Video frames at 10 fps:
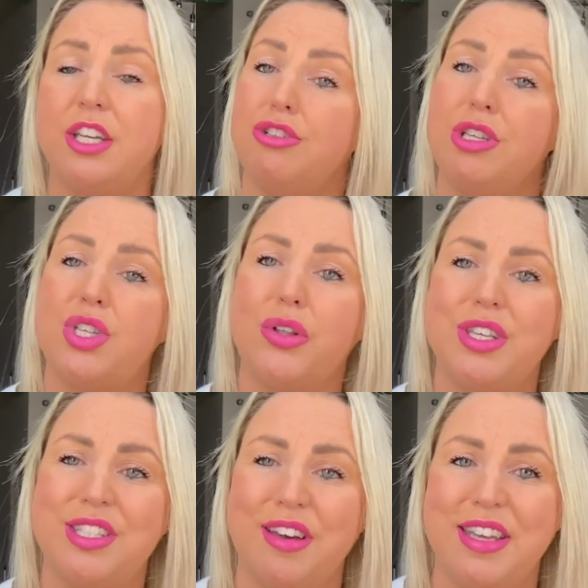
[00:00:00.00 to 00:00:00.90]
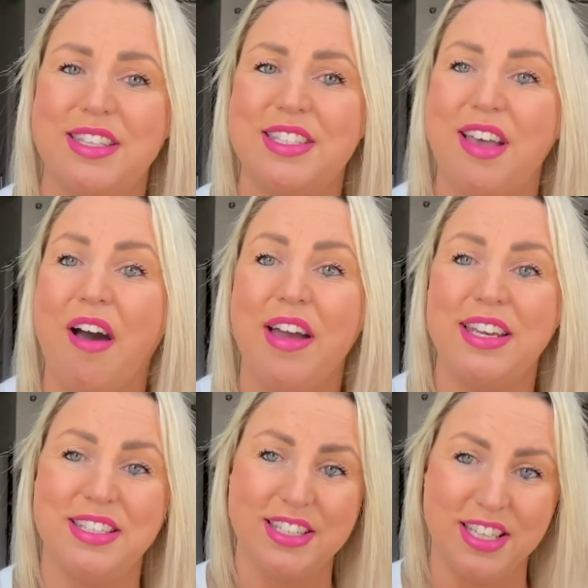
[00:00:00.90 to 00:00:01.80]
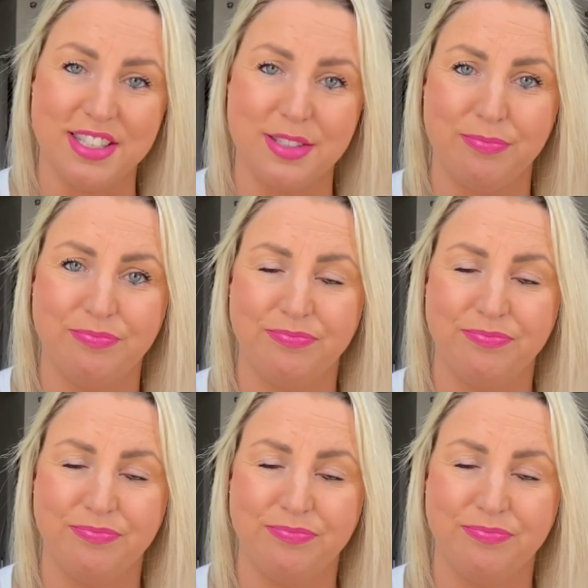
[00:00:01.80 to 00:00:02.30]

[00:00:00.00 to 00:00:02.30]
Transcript: entries on the sites I discuss.